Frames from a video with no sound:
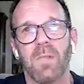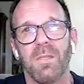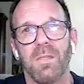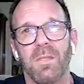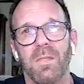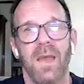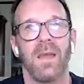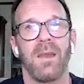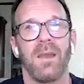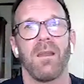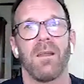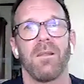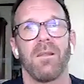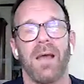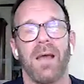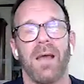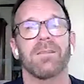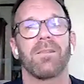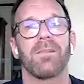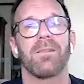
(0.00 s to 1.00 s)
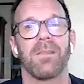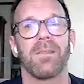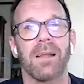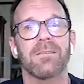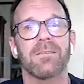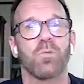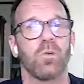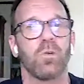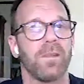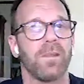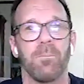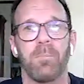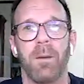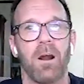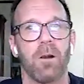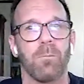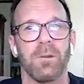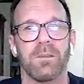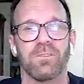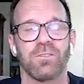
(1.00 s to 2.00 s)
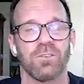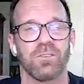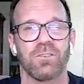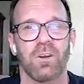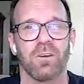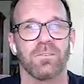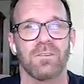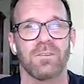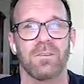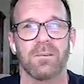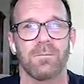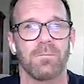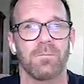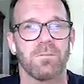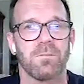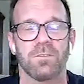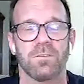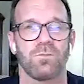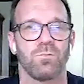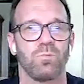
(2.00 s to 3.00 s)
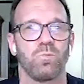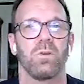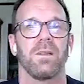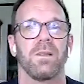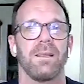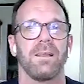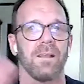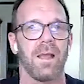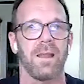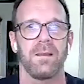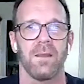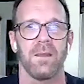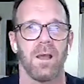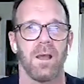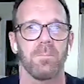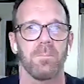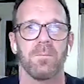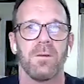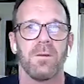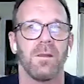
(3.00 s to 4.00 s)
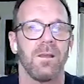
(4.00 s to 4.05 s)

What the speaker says: then that's where the empowerment just starts to just really lighten up.